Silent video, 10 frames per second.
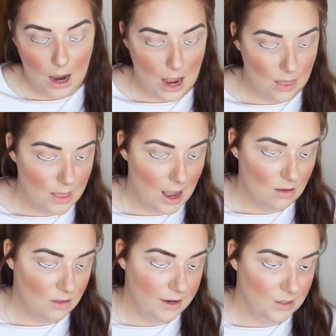And then
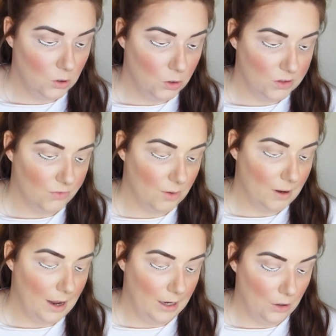these are also from
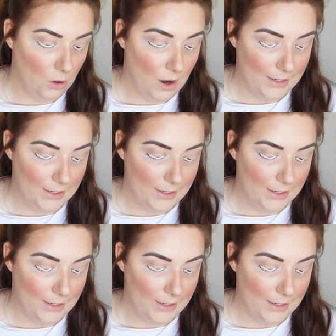Eylure